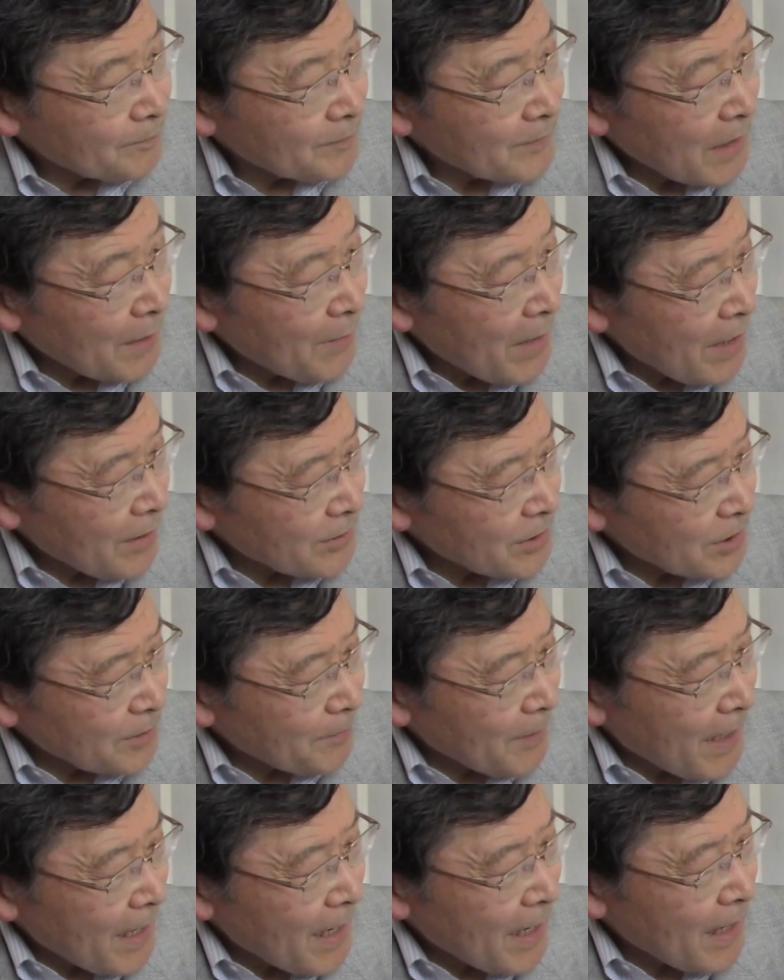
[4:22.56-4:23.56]
among
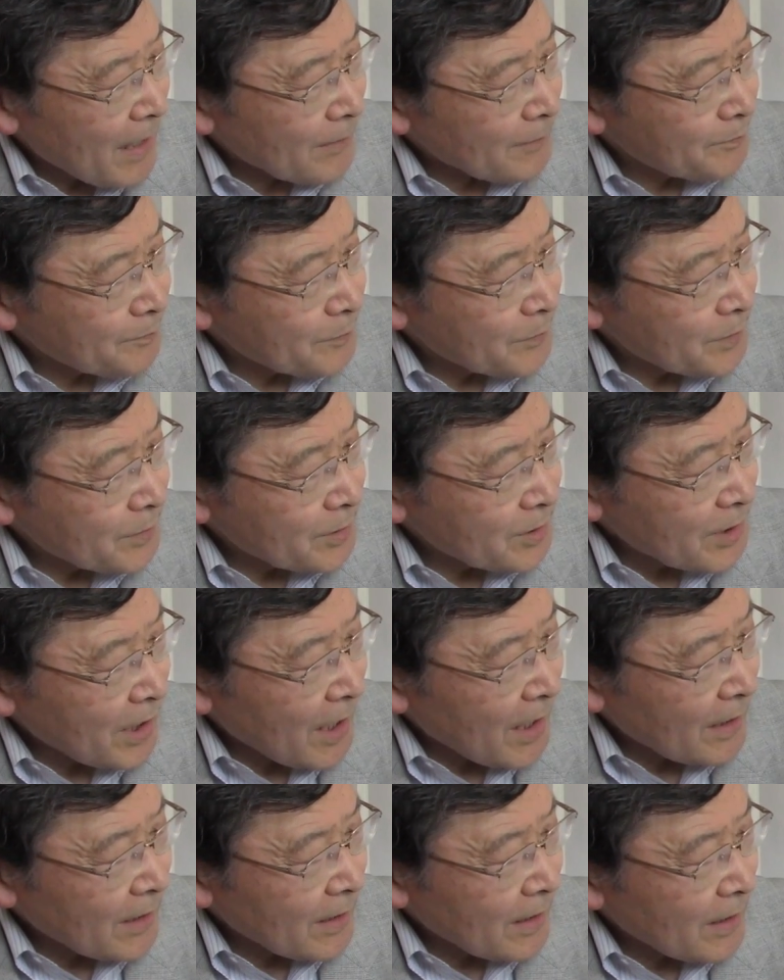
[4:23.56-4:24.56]
Japan,
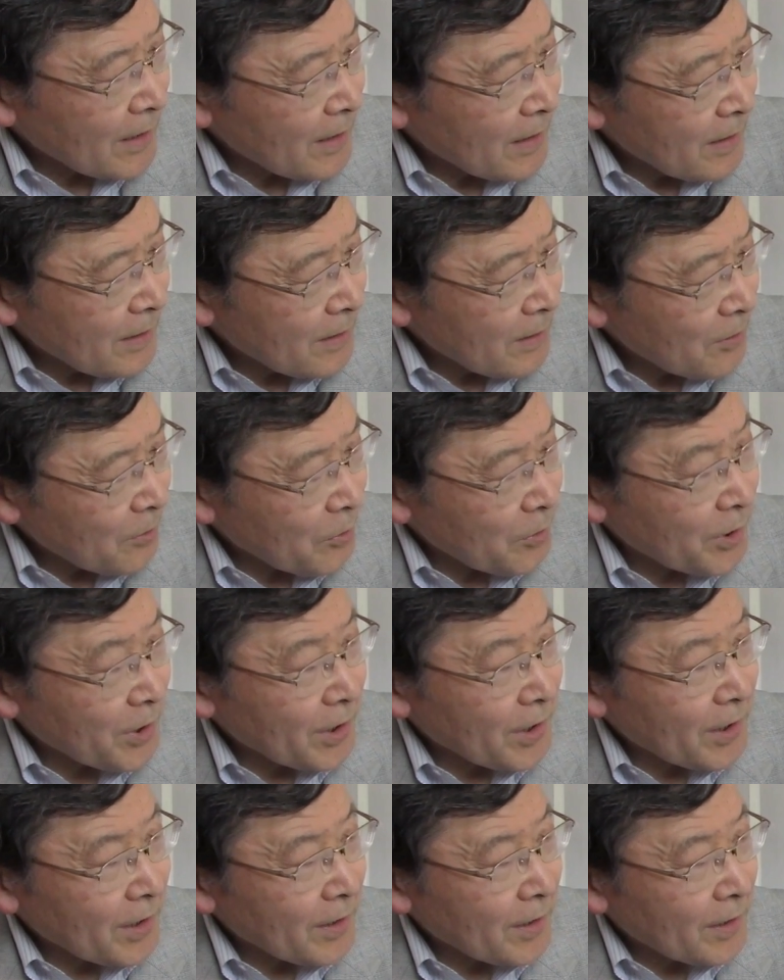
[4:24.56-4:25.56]
China,
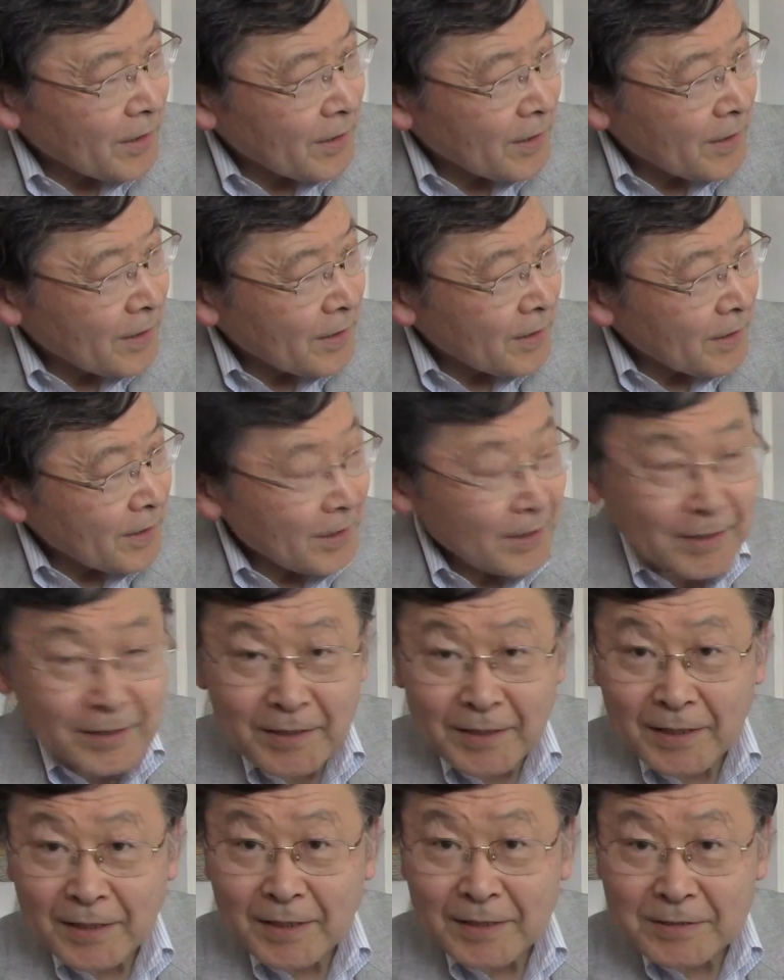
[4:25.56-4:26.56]
Korea,
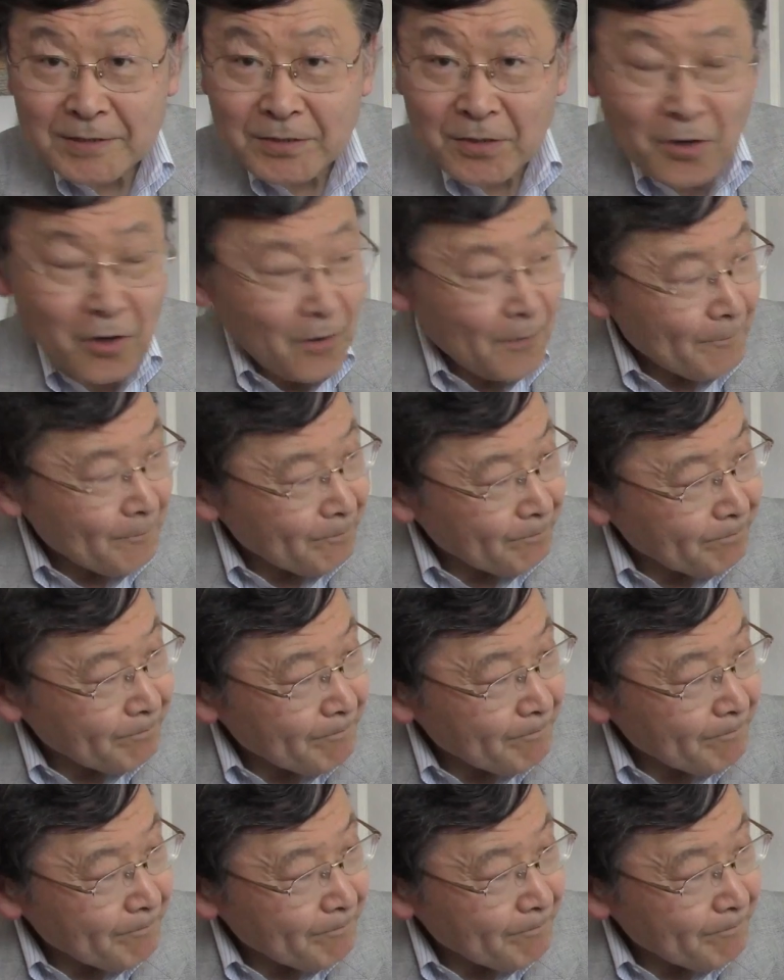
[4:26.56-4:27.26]
India, and so on.